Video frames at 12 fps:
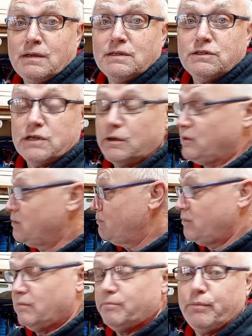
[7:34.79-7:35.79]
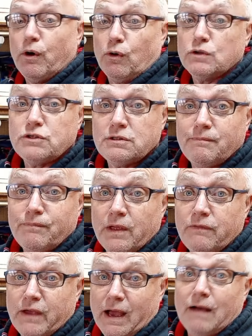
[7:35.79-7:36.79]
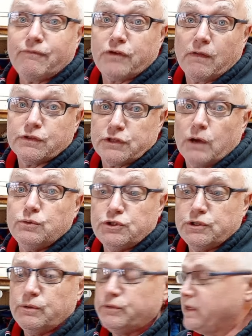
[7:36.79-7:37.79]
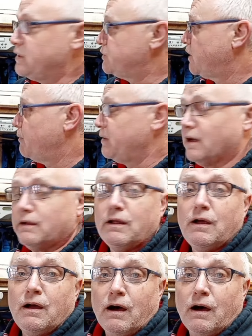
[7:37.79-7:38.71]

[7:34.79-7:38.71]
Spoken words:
So, but if you have got those two things going on,